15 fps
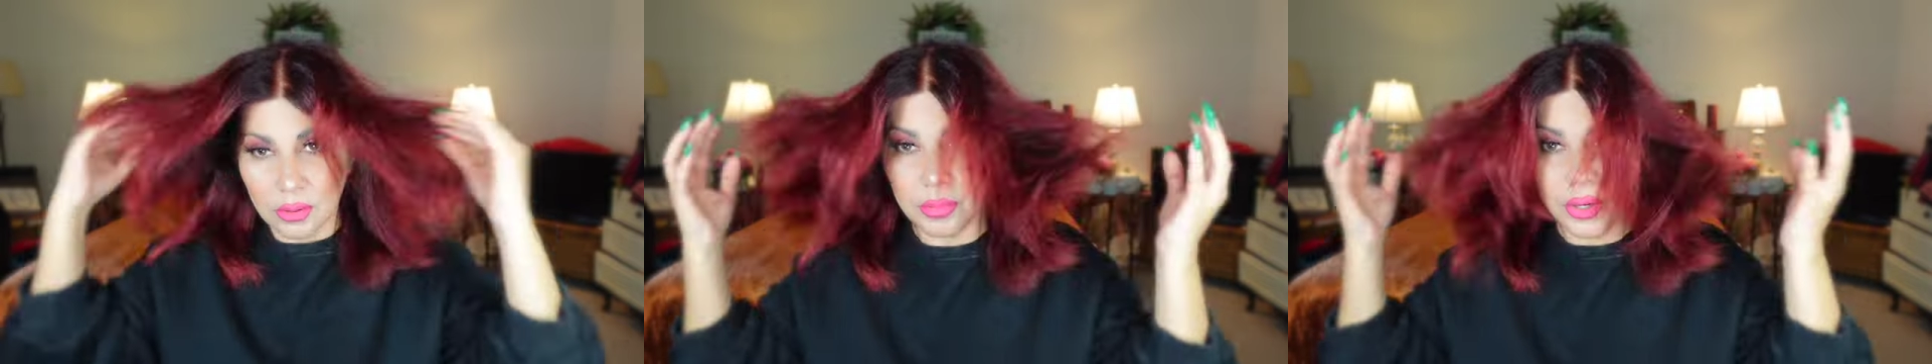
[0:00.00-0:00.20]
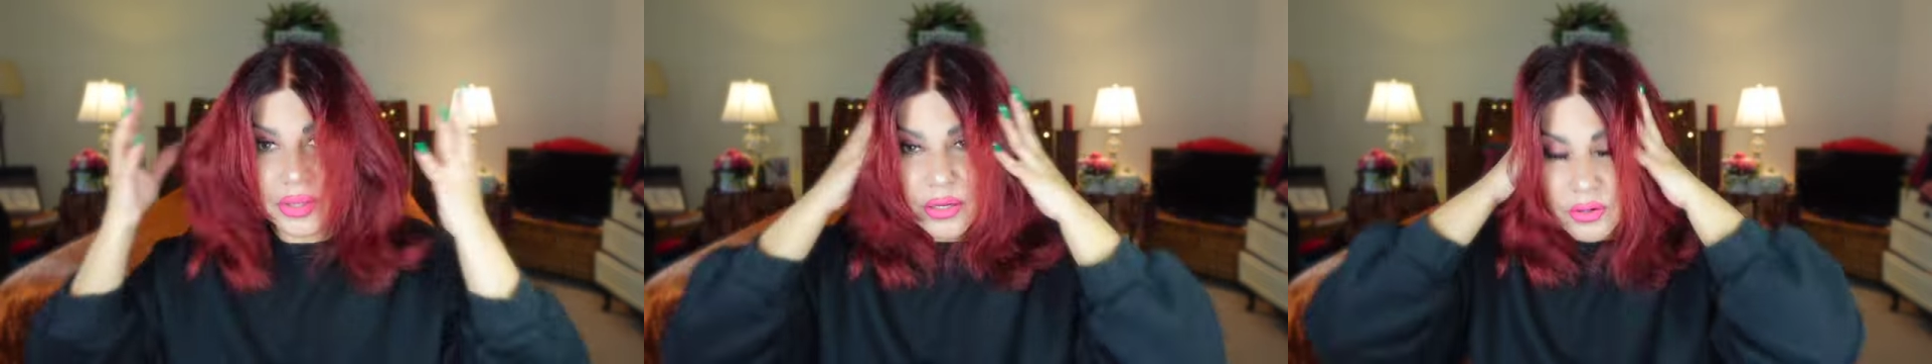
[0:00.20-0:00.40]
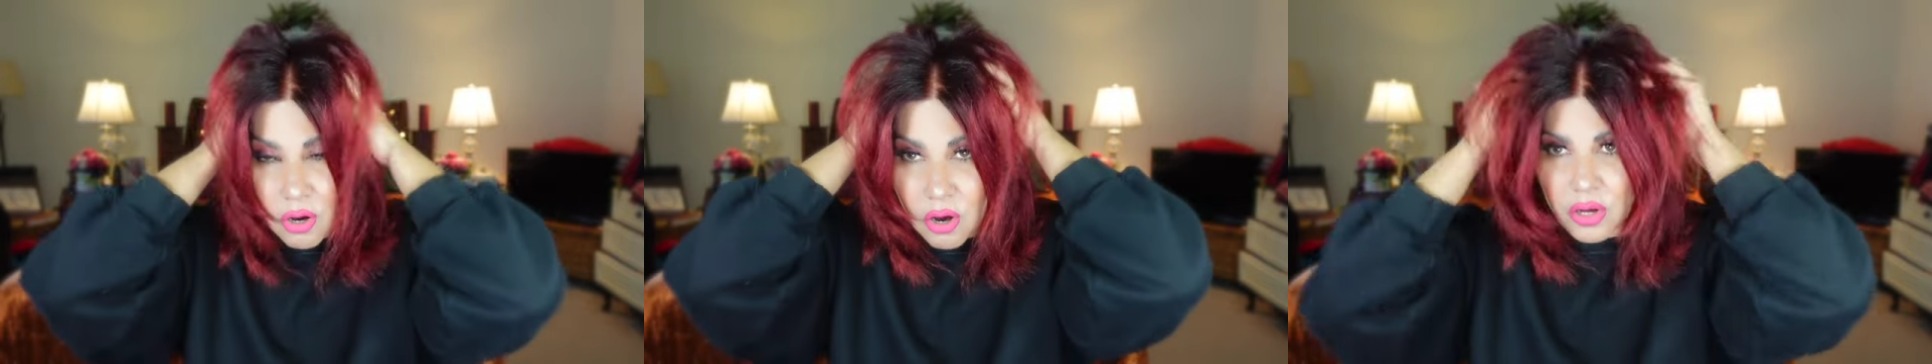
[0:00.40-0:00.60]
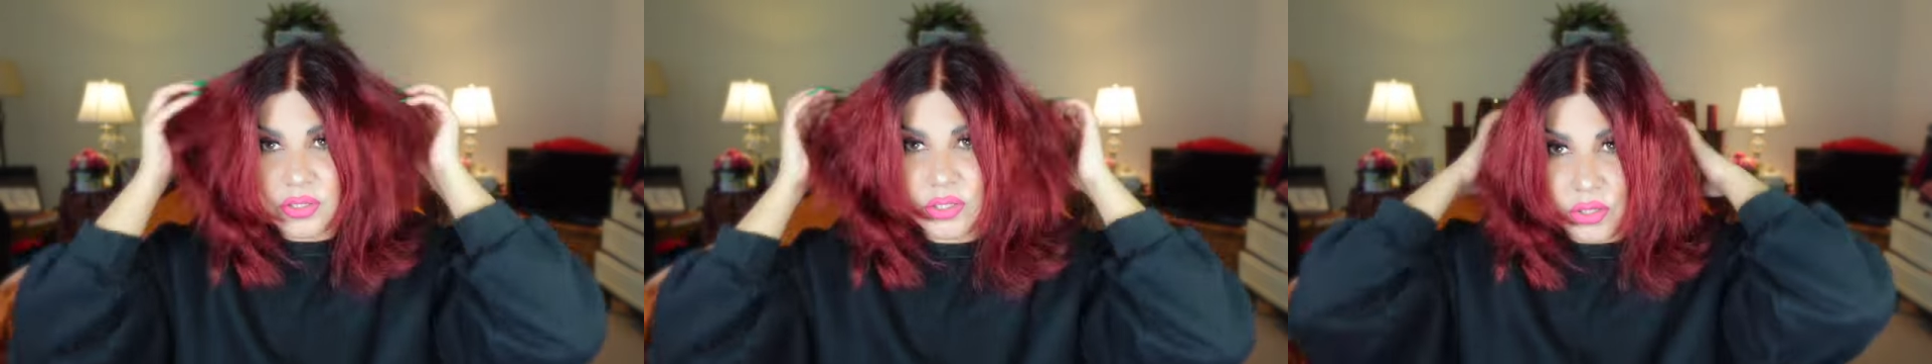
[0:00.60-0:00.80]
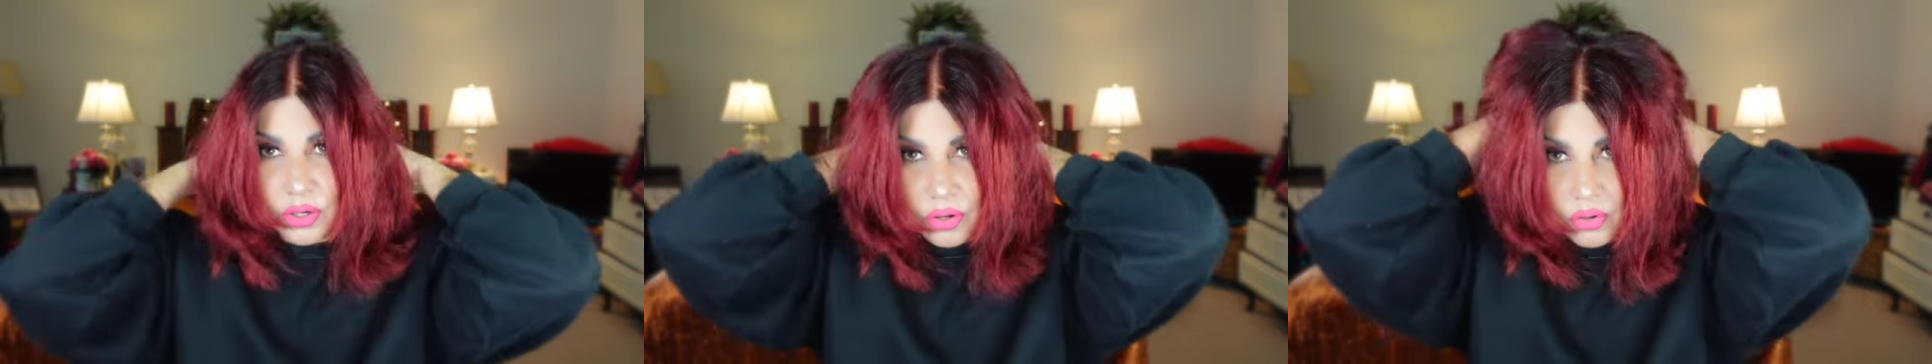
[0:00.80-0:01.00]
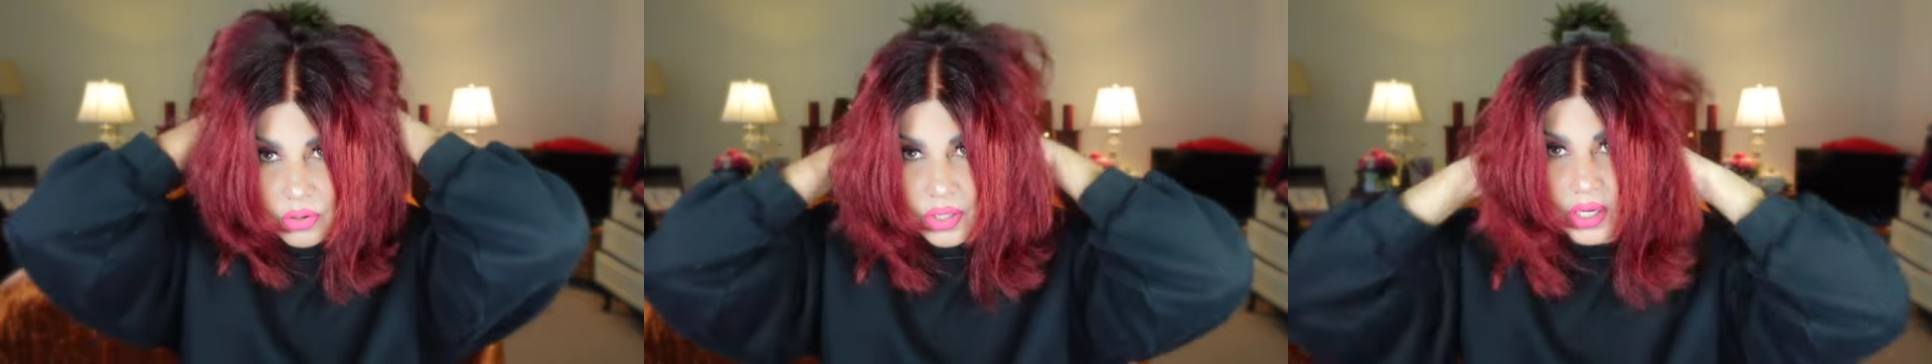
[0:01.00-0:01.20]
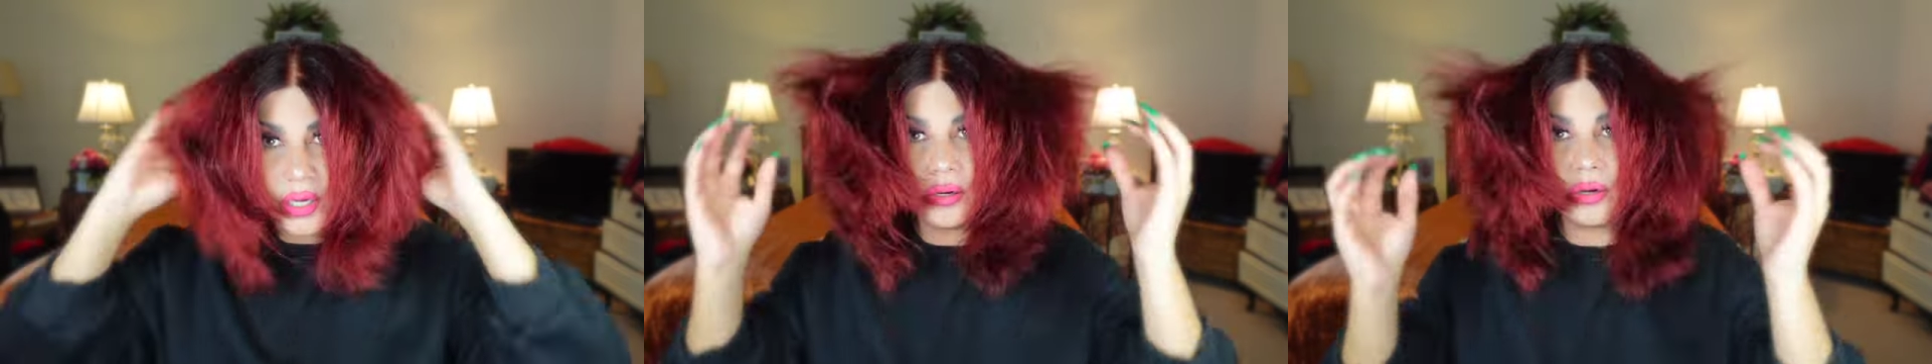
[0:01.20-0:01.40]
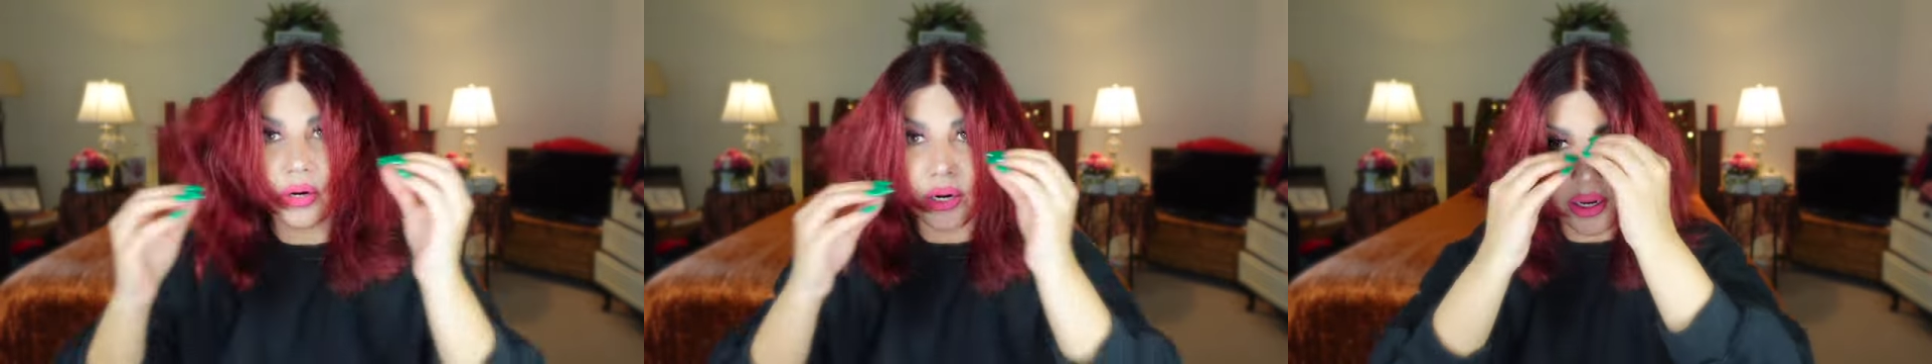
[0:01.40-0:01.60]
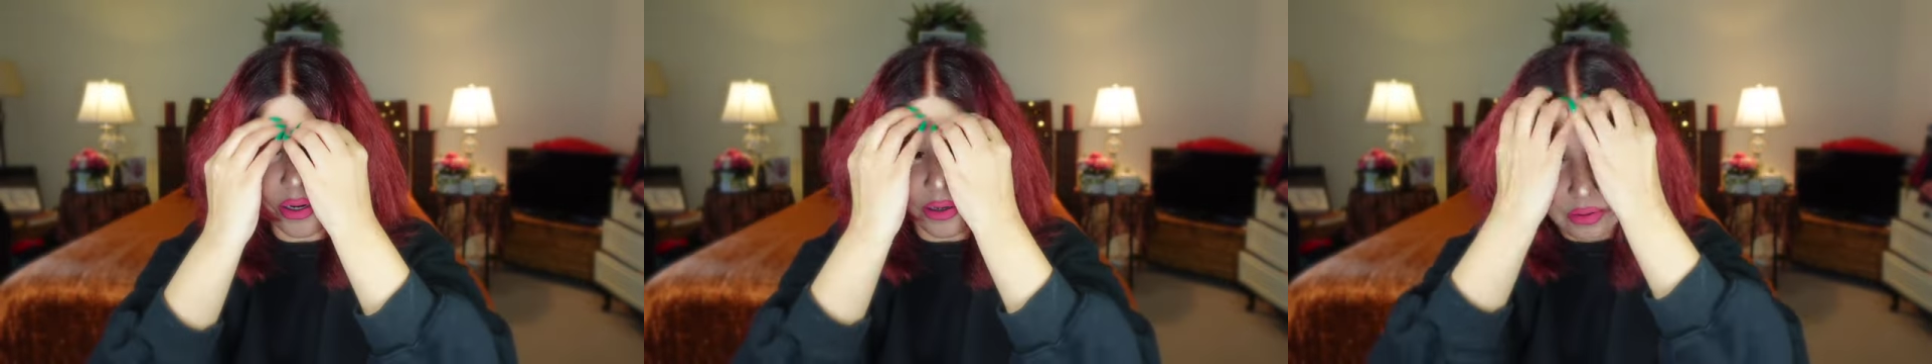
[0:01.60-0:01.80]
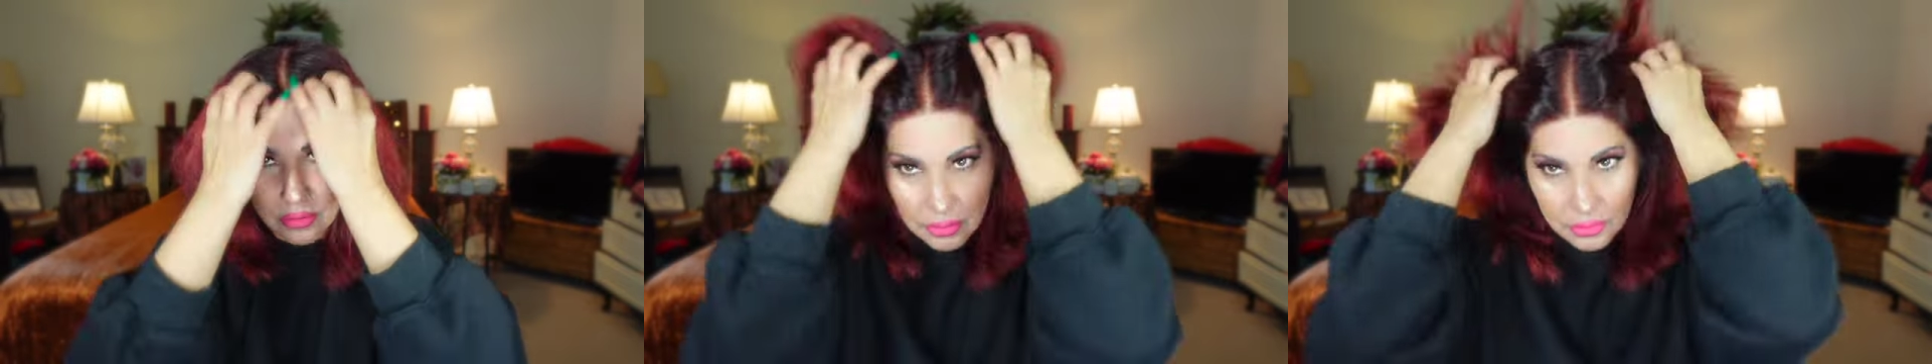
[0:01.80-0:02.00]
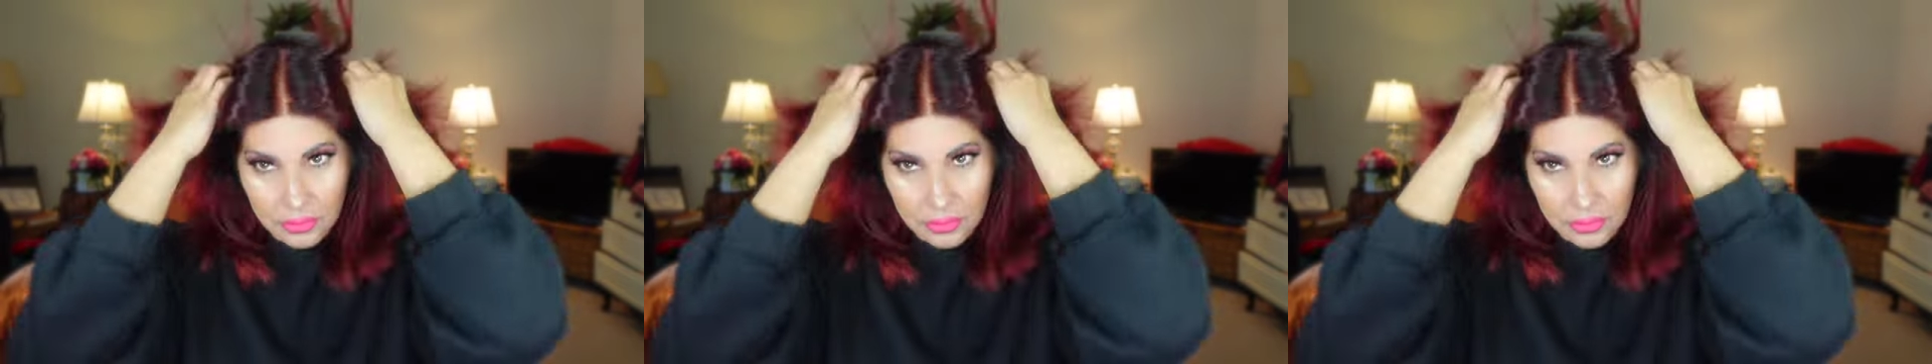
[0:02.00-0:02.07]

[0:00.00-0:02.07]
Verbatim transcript: but then also in your hair.